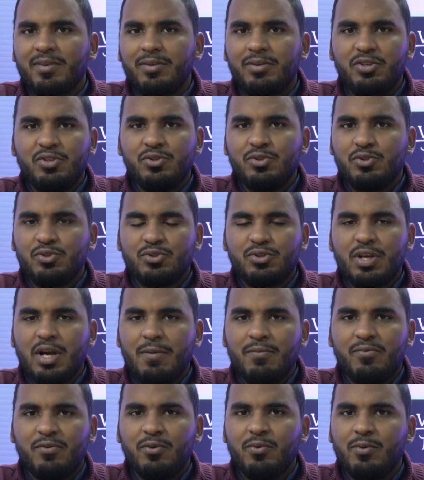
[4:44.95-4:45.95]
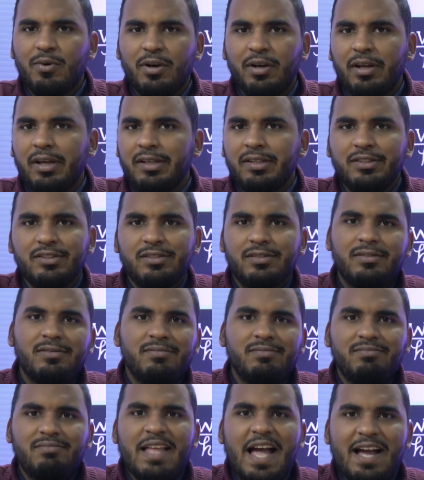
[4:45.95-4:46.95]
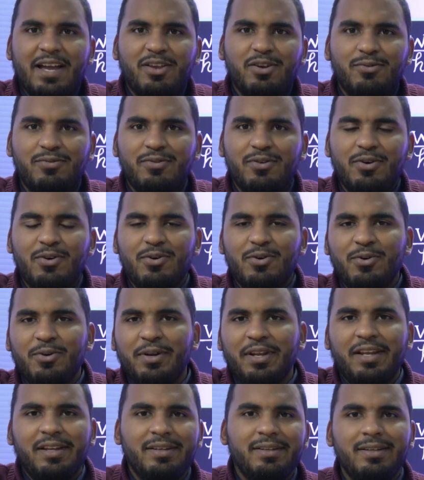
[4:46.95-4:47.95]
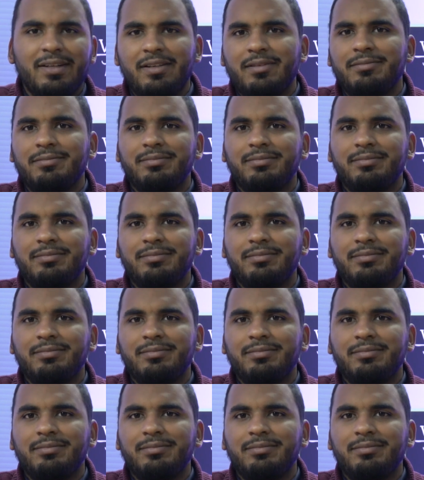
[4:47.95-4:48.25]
You just come from work and just DAC your phone and